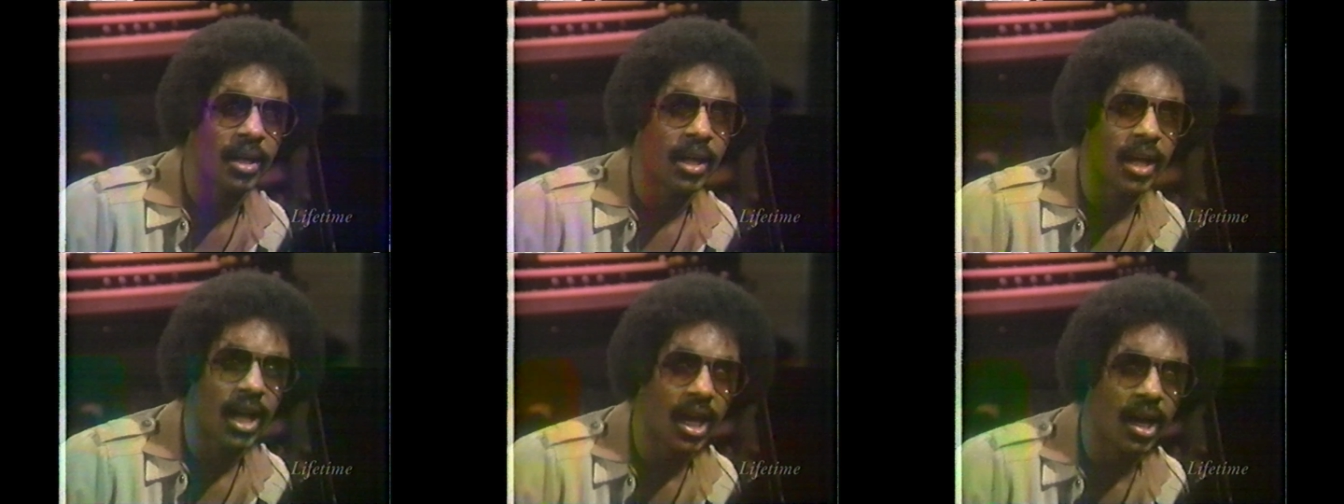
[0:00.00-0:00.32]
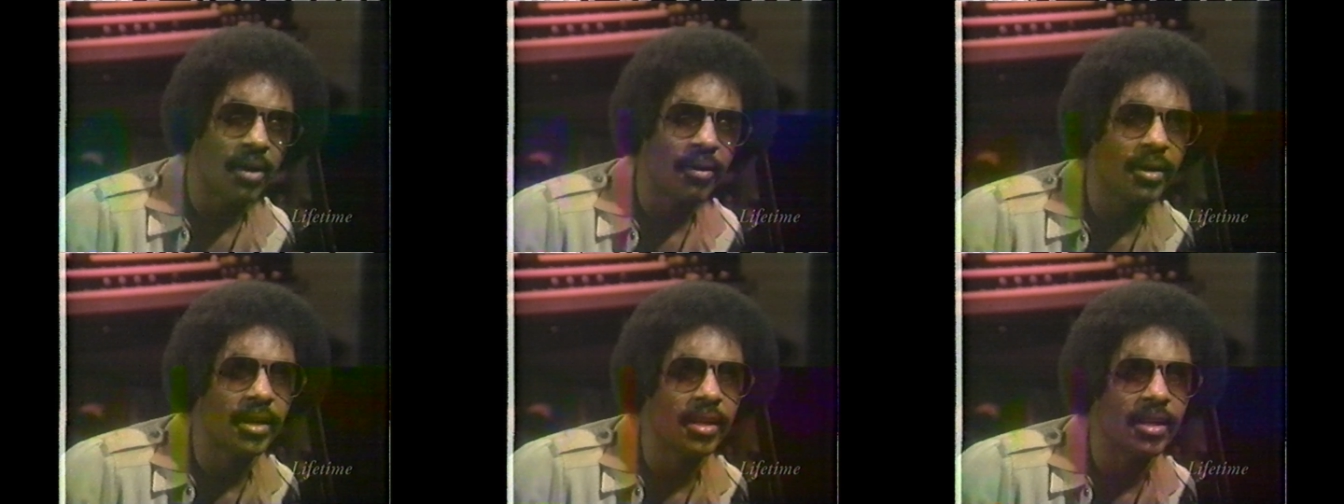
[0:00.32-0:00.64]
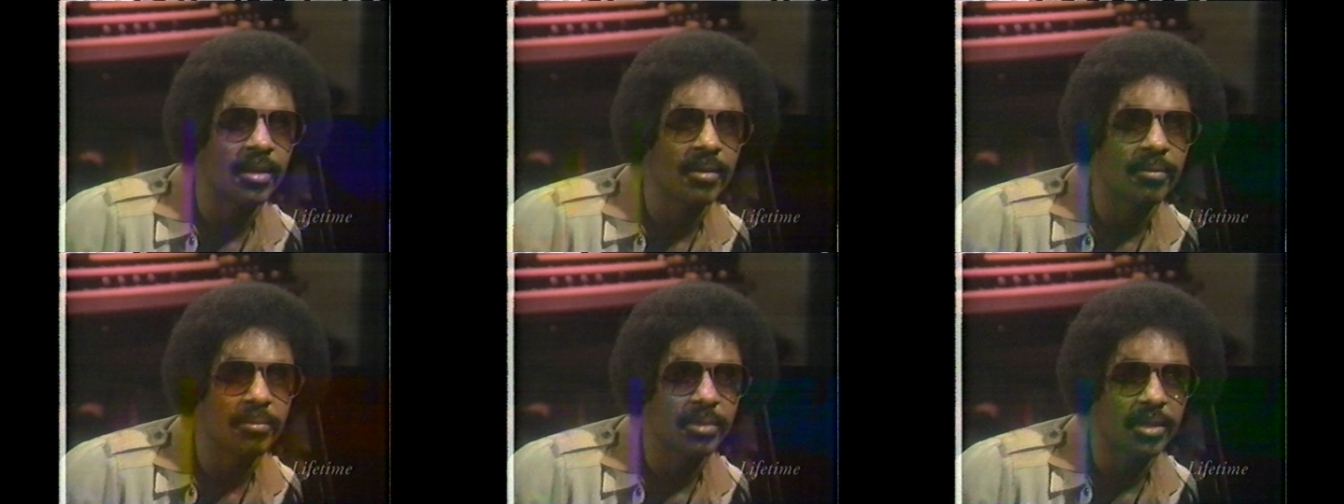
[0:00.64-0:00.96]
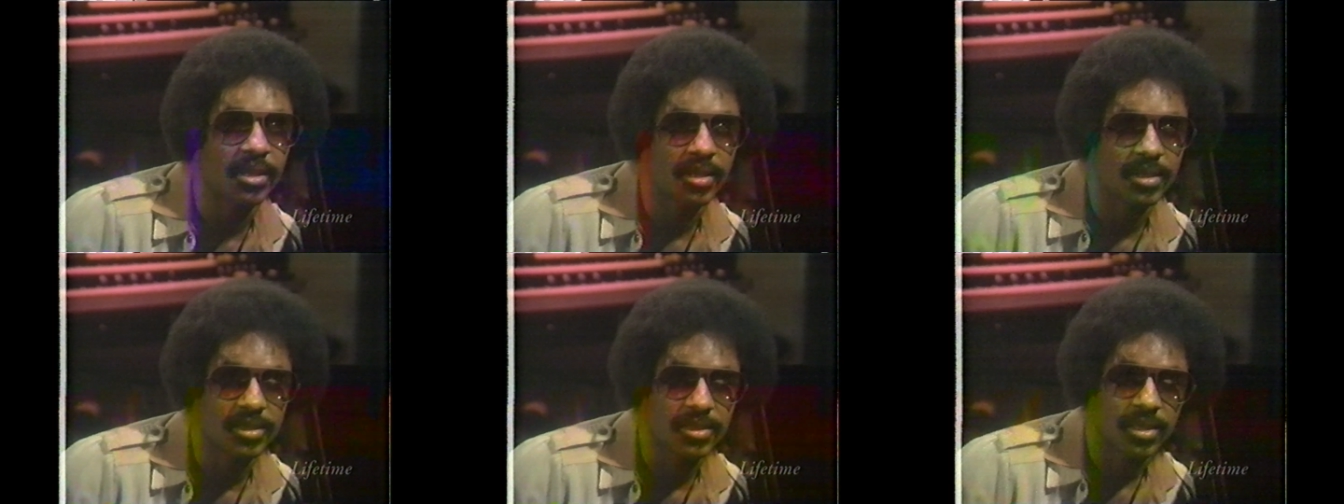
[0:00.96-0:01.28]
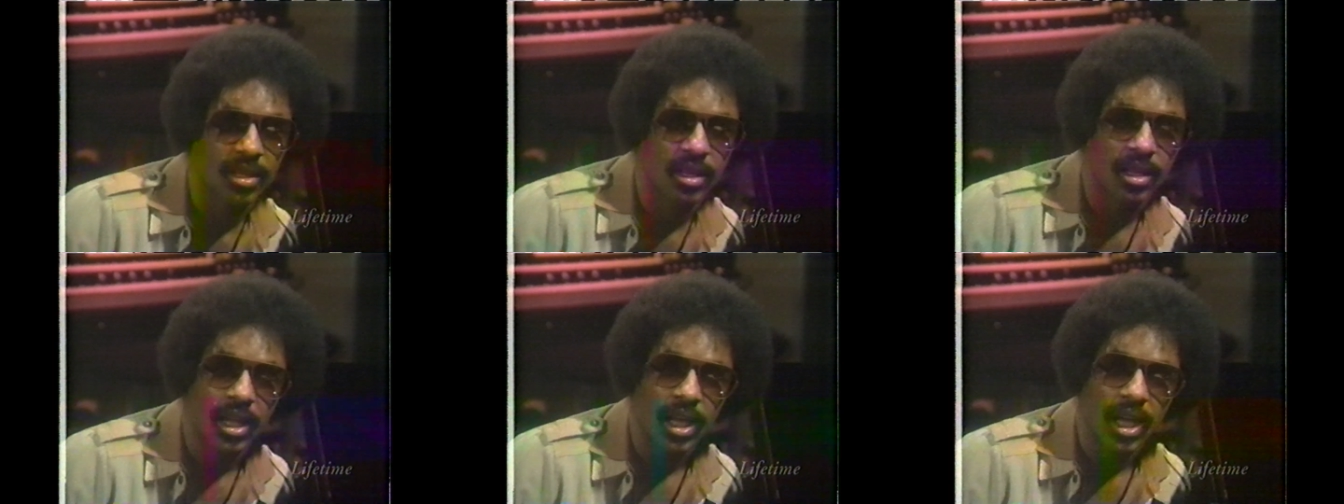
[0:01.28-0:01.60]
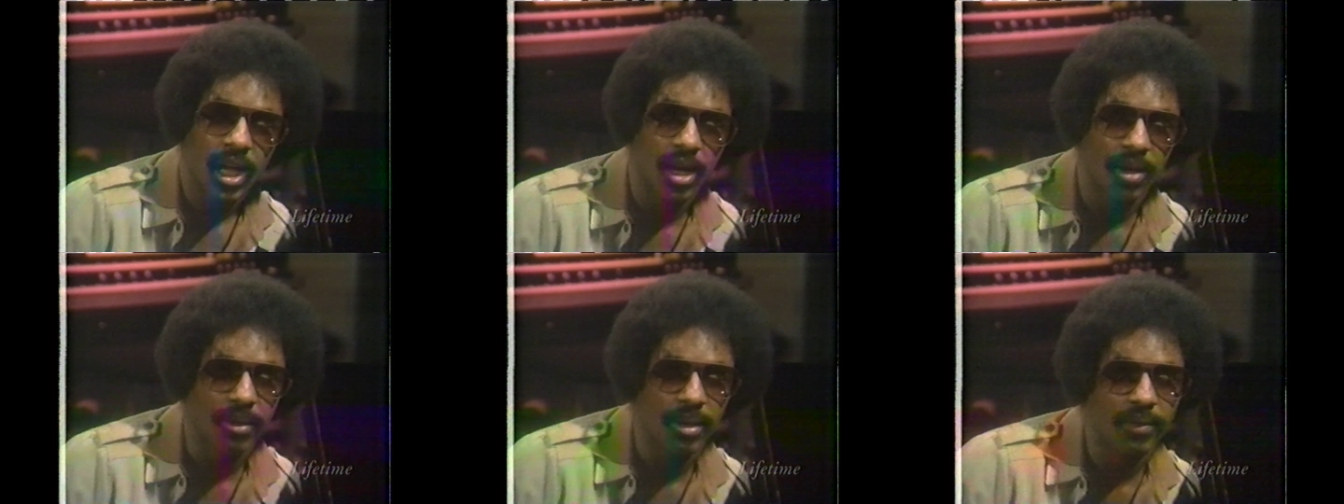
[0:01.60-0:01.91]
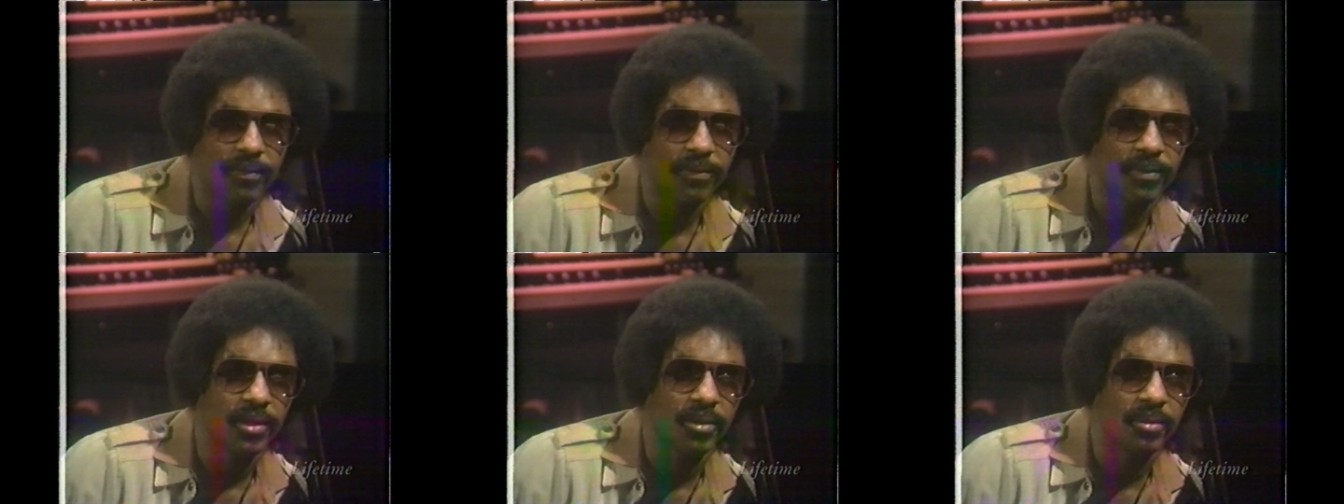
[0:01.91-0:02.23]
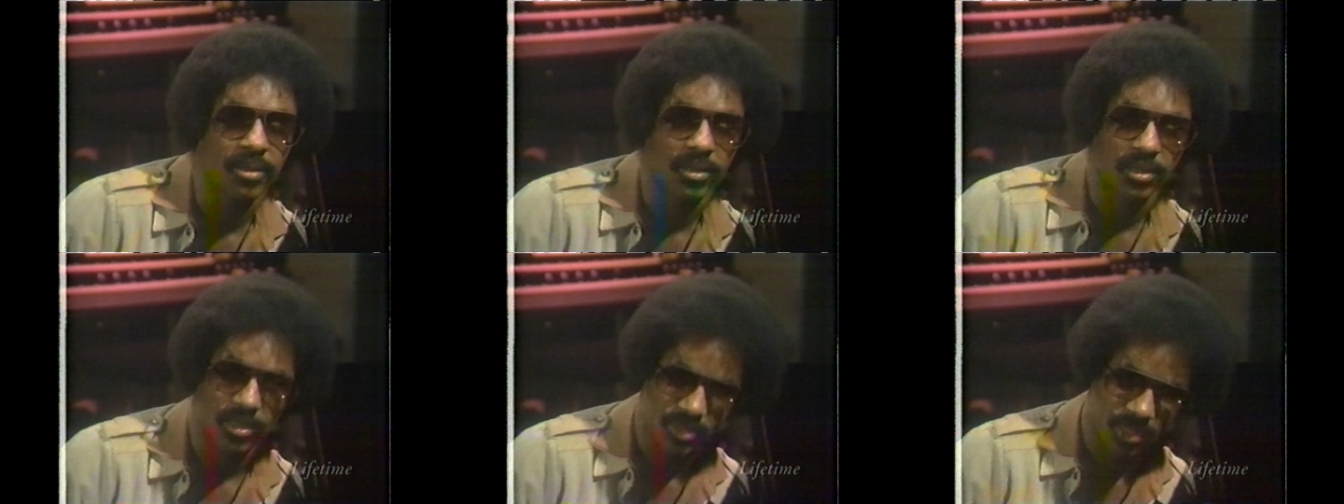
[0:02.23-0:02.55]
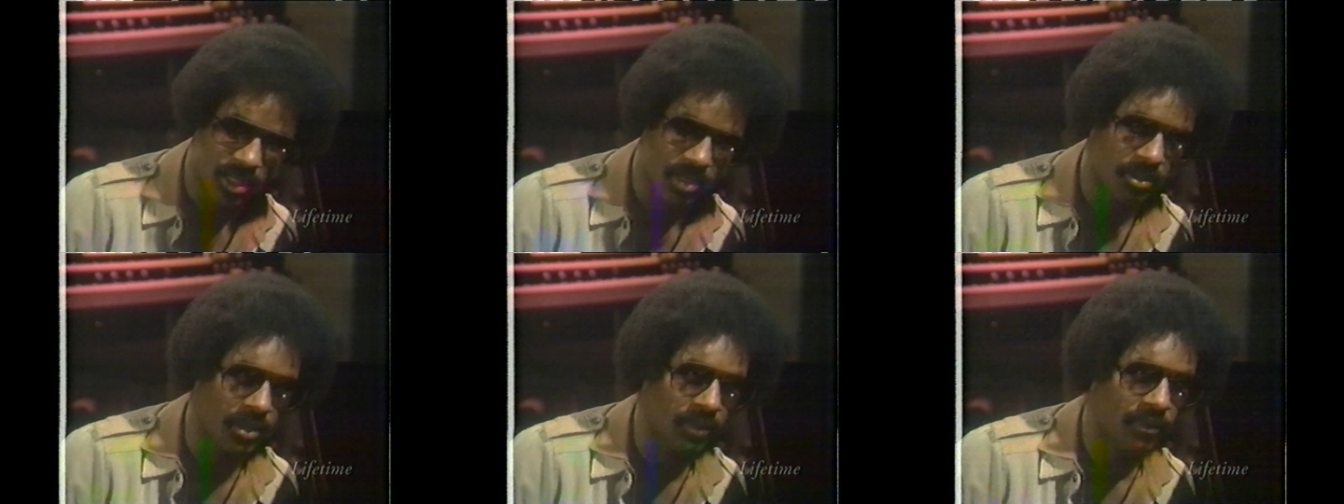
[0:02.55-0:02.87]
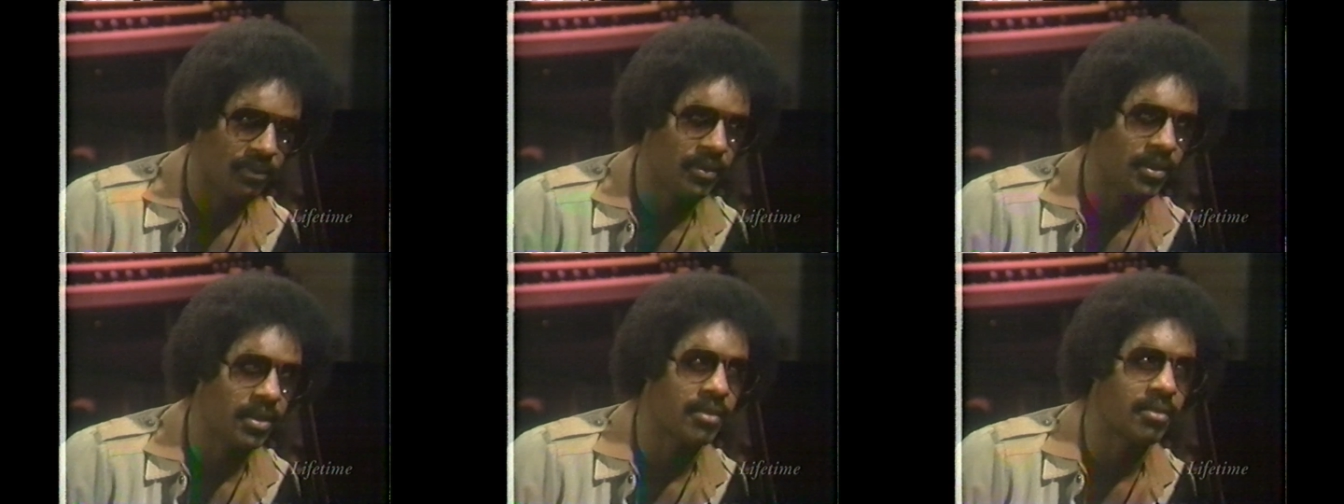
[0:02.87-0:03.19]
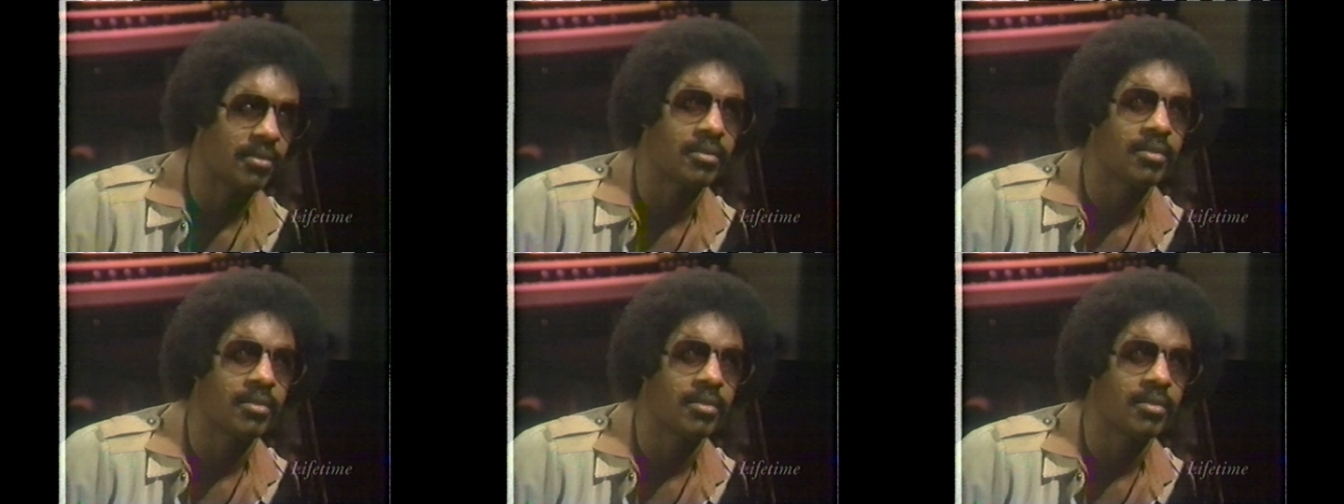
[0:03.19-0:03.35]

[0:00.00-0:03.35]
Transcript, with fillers: how I am because how I feel is how I feel.